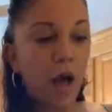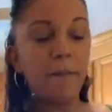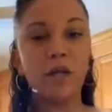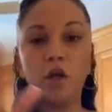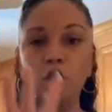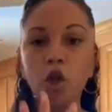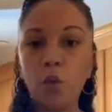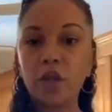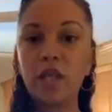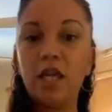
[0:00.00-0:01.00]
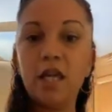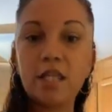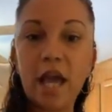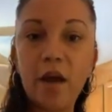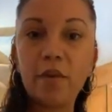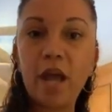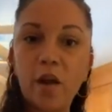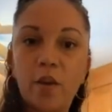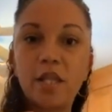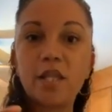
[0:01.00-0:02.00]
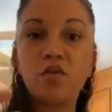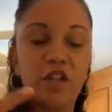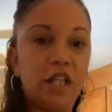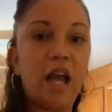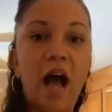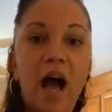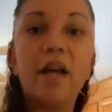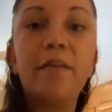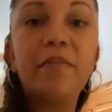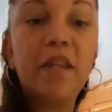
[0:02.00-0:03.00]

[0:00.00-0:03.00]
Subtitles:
I'm gonna lower the heat down now because it's really hot.